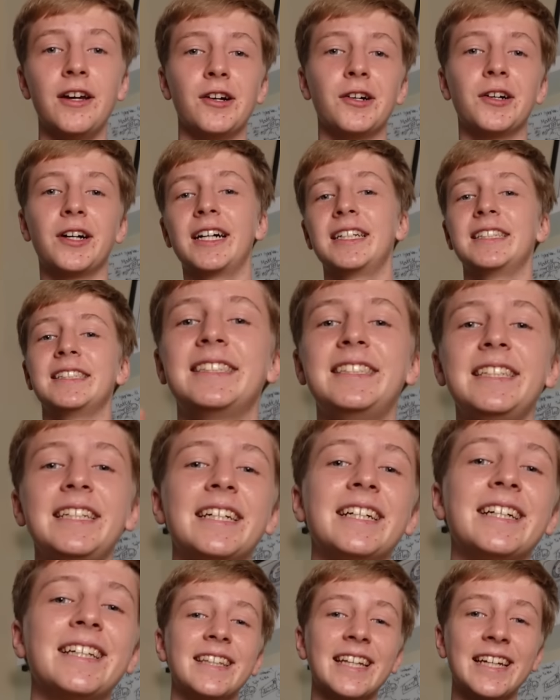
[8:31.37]
Alright, see
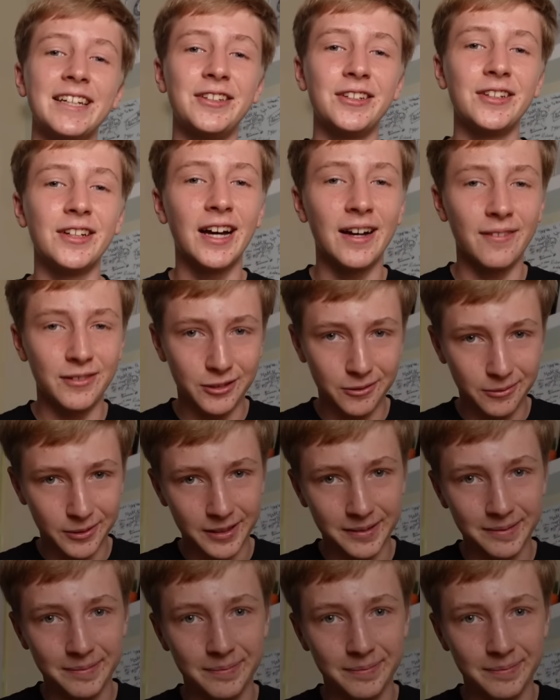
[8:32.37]
ya, thank you, have a good one.